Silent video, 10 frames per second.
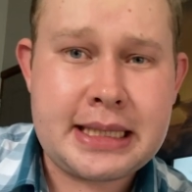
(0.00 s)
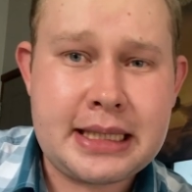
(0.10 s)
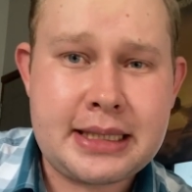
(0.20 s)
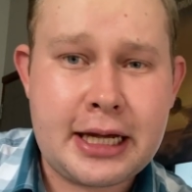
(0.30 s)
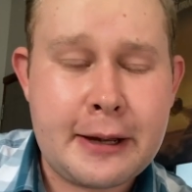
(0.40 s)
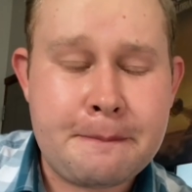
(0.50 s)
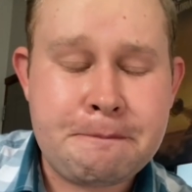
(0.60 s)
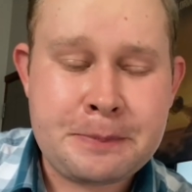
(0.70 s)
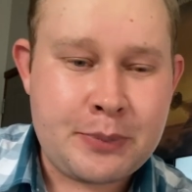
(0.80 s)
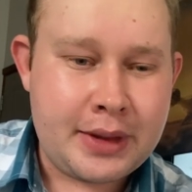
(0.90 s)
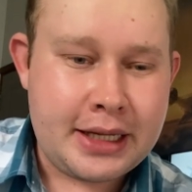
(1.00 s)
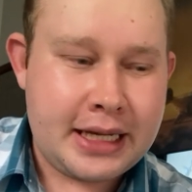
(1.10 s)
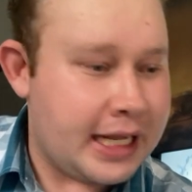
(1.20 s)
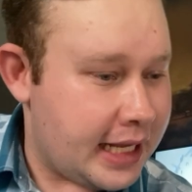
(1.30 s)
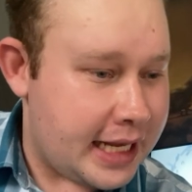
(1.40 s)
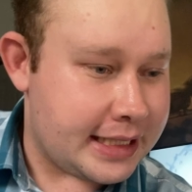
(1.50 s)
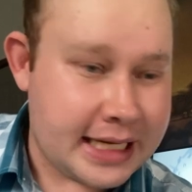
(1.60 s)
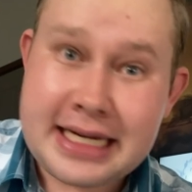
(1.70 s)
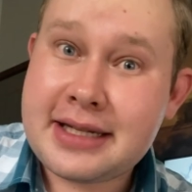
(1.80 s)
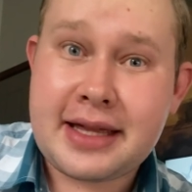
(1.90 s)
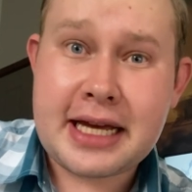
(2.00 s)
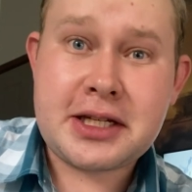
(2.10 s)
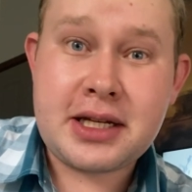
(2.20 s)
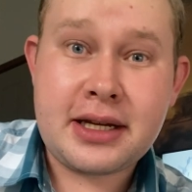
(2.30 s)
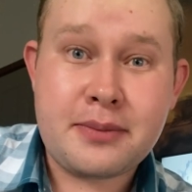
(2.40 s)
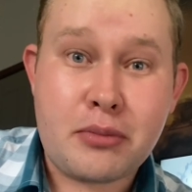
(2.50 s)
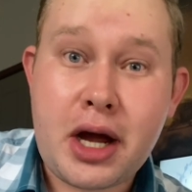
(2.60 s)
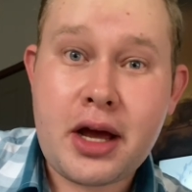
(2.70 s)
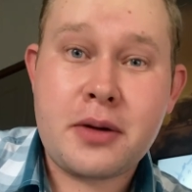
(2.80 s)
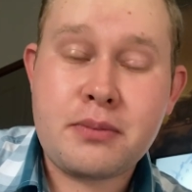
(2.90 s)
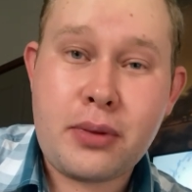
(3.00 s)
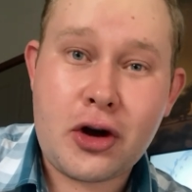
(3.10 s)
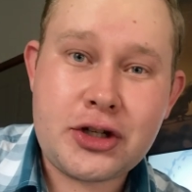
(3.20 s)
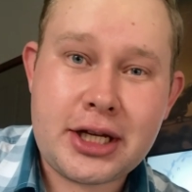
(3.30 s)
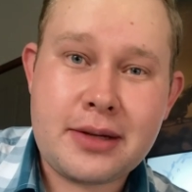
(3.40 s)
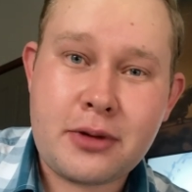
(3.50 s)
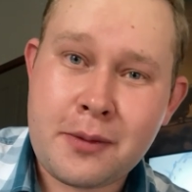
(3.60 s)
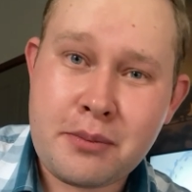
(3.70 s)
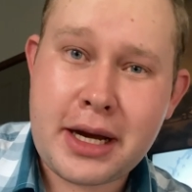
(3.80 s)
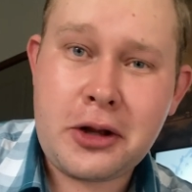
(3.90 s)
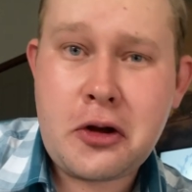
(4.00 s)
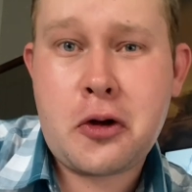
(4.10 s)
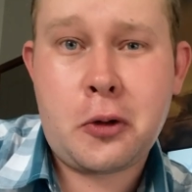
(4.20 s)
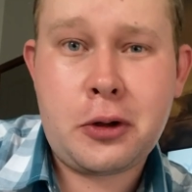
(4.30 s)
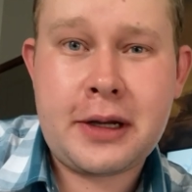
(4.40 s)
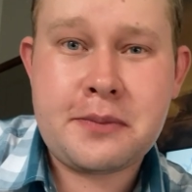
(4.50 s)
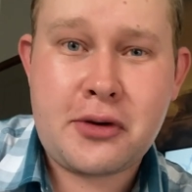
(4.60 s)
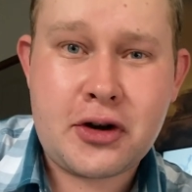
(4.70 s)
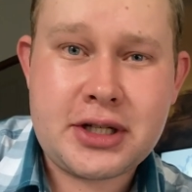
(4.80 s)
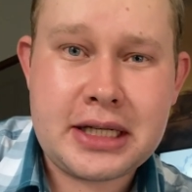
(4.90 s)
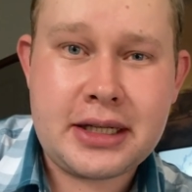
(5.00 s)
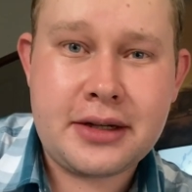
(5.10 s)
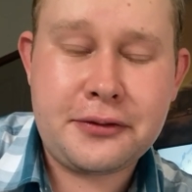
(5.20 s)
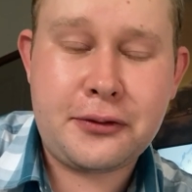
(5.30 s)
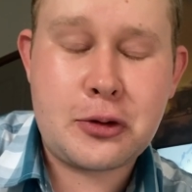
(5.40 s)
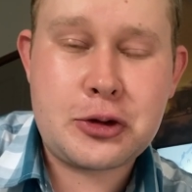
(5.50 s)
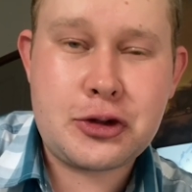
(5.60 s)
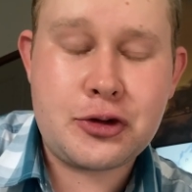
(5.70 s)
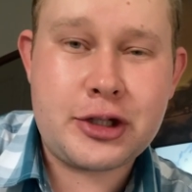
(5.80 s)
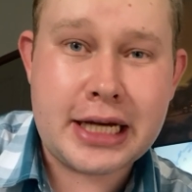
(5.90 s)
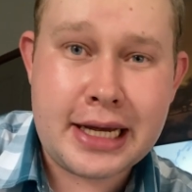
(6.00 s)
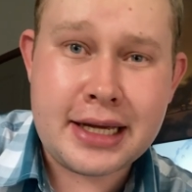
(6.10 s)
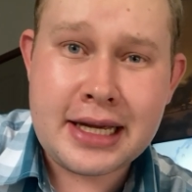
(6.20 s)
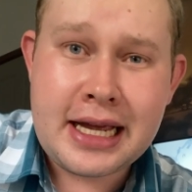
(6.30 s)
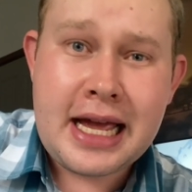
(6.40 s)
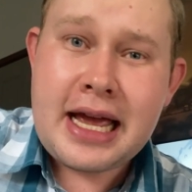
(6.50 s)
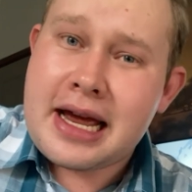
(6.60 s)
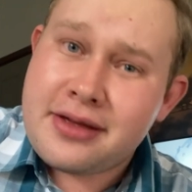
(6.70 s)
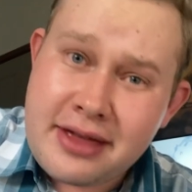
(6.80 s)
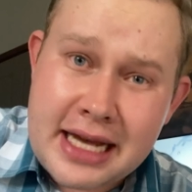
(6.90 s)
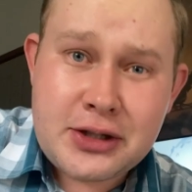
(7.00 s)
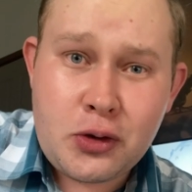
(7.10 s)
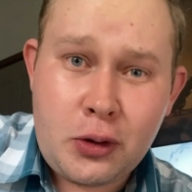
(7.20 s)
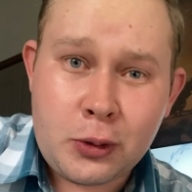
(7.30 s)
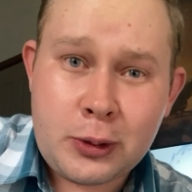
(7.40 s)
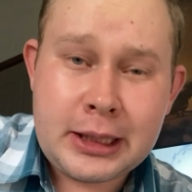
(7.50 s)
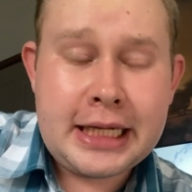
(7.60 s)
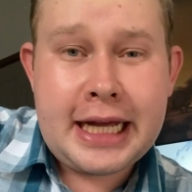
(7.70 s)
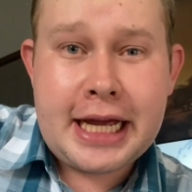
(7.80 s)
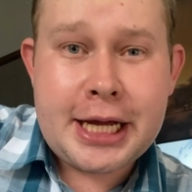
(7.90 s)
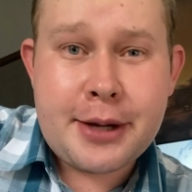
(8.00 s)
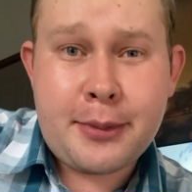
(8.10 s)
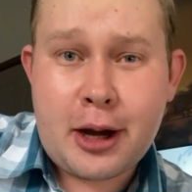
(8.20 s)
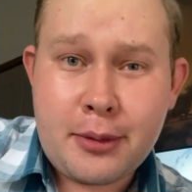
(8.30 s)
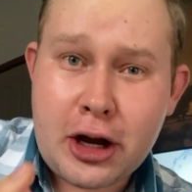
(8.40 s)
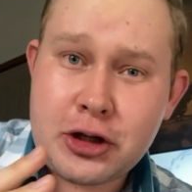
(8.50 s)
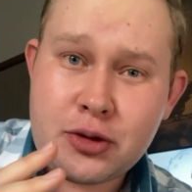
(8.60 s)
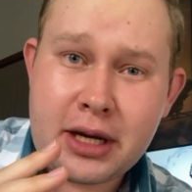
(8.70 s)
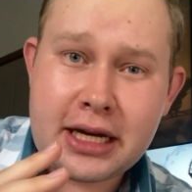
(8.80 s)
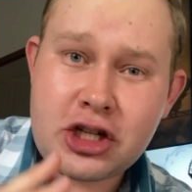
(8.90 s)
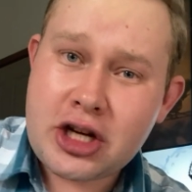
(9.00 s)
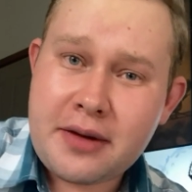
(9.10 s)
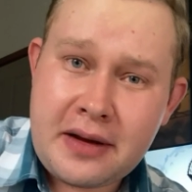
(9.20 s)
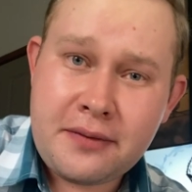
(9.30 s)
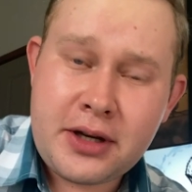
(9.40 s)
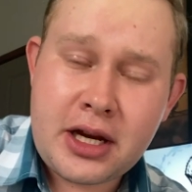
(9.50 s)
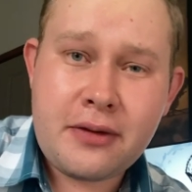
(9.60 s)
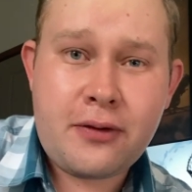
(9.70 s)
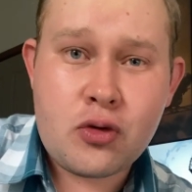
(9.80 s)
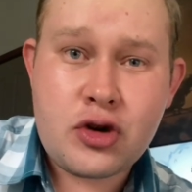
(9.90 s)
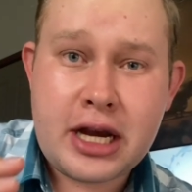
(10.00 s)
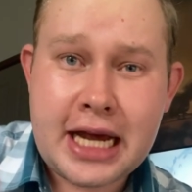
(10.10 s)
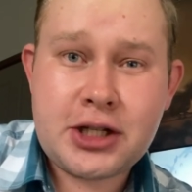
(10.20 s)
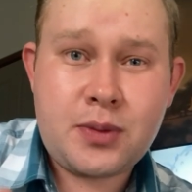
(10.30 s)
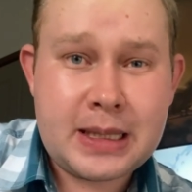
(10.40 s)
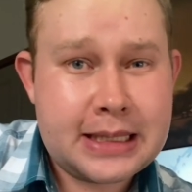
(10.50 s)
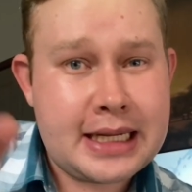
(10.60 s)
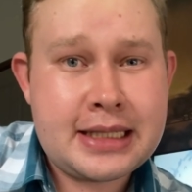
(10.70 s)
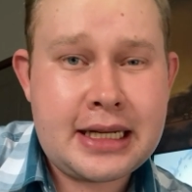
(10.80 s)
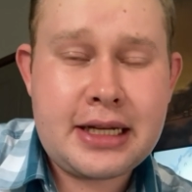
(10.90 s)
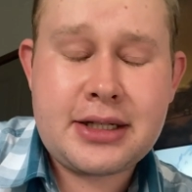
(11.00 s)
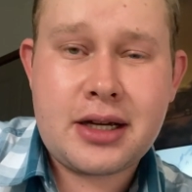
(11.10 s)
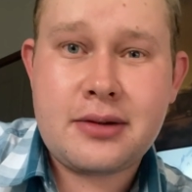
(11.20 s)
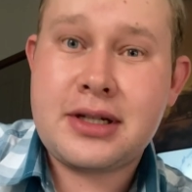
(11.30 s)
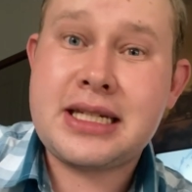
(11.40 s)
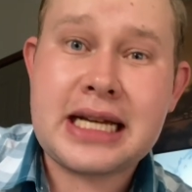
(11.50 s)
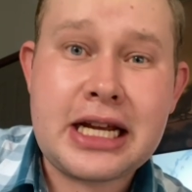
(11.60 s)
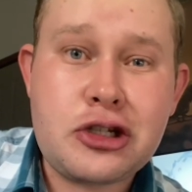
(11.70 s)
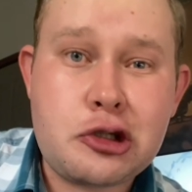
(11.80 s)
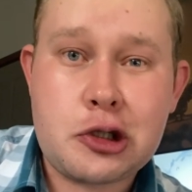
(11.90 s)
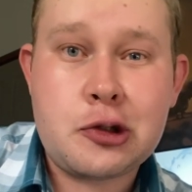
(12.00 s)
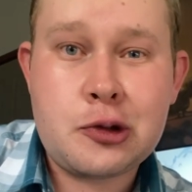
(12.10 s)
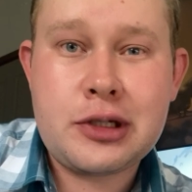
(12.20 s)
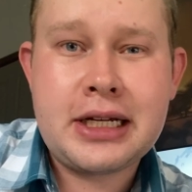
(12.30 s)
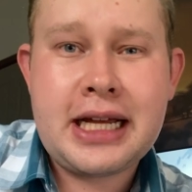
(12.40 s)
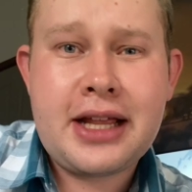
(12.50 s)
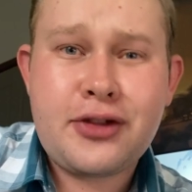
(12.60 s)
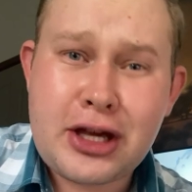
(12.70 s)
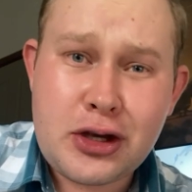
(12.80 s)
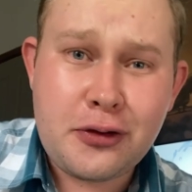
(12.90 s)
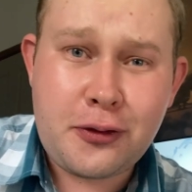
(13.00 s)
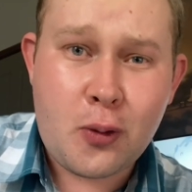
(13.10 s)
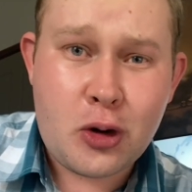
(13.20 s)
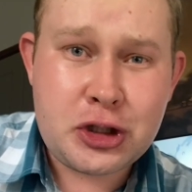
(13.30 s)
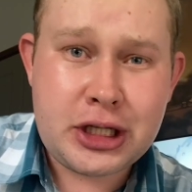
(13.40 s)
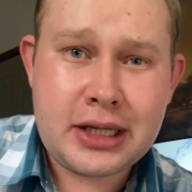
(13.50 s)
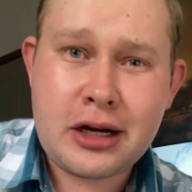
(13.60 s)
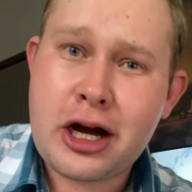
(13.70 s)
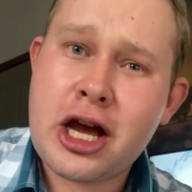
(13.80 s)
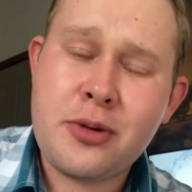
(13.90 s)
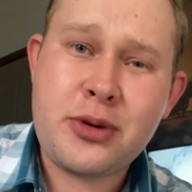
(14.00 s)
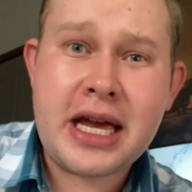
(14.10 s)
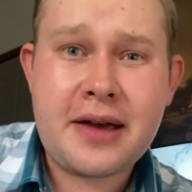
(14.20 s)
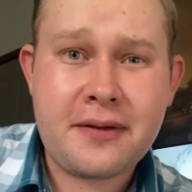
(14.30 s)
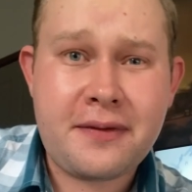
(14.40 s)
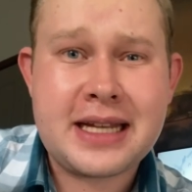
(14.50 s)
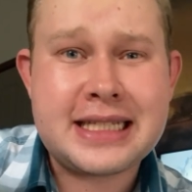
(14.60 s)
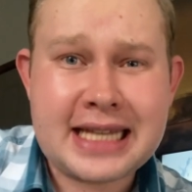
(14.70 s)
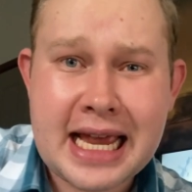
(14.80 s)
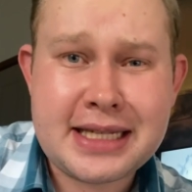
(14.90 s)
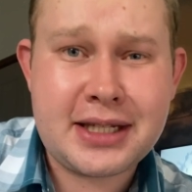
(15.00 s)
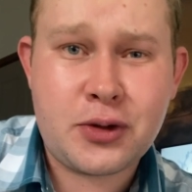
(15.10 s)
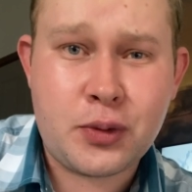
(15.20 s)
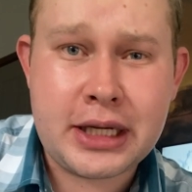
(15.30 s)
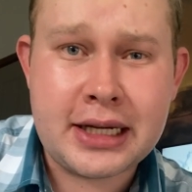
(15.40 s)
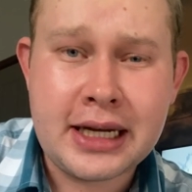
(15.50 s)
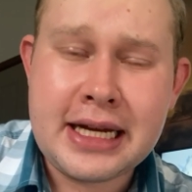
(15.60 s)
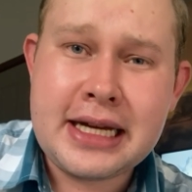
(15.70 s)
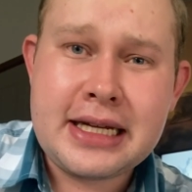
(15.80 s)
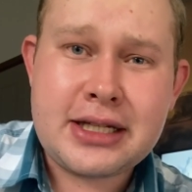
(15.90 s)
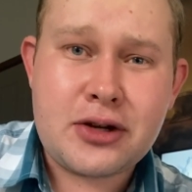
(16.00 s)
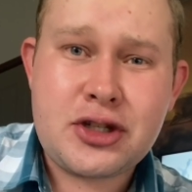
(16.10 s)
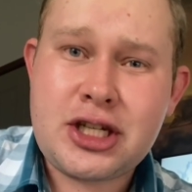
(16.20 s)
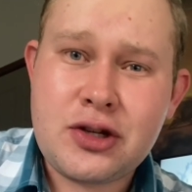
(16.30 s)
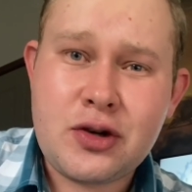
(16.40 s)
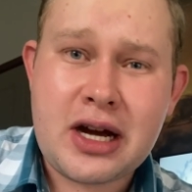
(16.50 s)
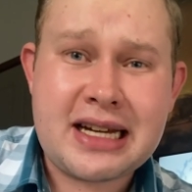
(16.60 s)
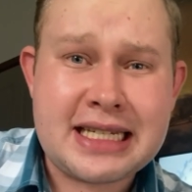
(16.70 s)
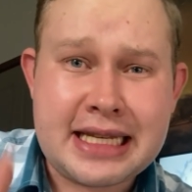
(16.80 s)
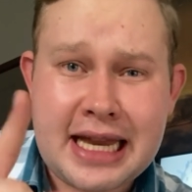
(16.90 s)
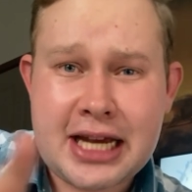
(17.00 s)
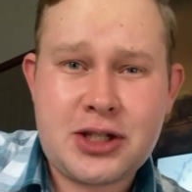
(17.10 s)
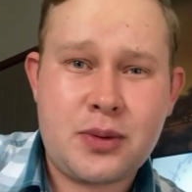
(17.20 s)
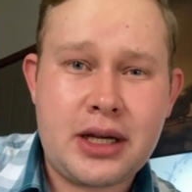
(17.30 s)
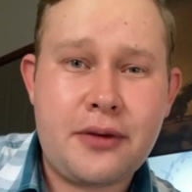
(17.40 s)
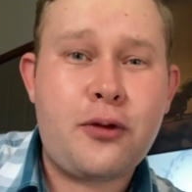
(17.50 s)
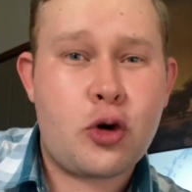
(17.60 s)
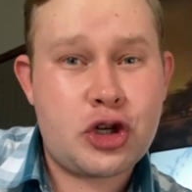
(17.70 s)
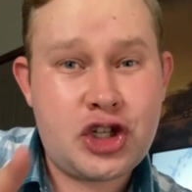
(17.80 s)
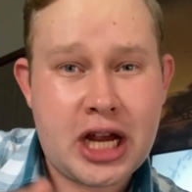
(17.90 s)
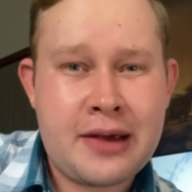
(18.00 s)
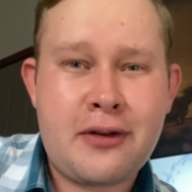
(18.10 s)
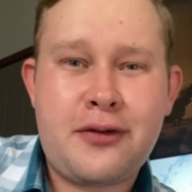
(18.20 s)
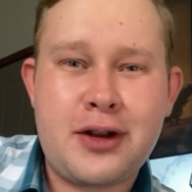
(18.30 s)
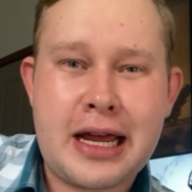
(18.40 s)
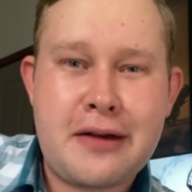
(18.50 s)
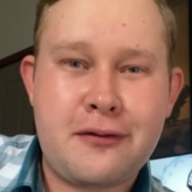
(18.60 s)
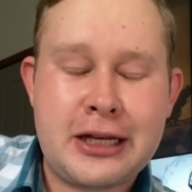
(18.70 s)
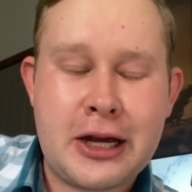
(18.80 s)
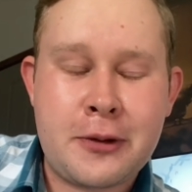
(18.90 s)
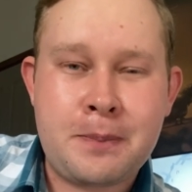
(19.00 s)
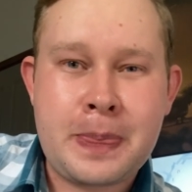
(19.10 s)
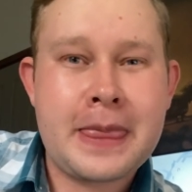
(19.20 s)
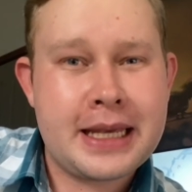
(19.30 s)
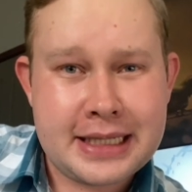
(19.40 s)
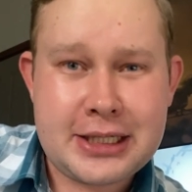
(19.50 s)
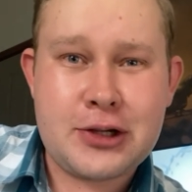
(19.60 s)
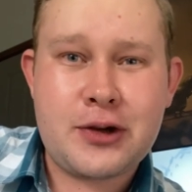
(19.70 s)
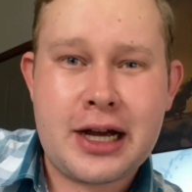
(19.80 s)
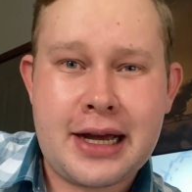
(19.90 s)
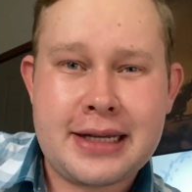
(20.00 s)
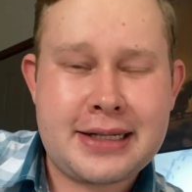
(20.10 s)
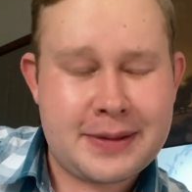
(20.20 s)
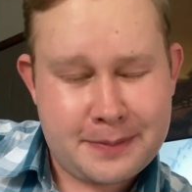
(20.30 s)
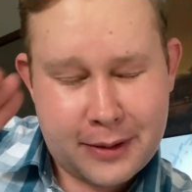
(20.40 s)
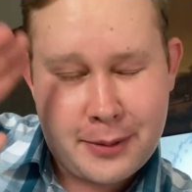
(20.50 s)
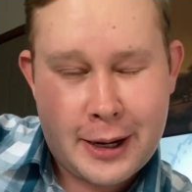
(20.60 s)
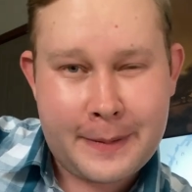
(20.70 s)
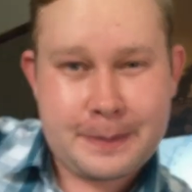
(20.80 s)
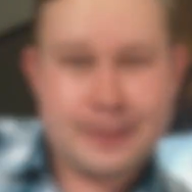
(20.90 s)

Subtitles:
it. And yes, that's my unboxing, my mail call unboxing for today. And that's all. I'm going to make a shaving video for next week, Sunday. So stay tuned. Thank you for watching. I hope you have a fantastic week. So see you guys next week for Shave of the Day video. See you guys. Bye-bye.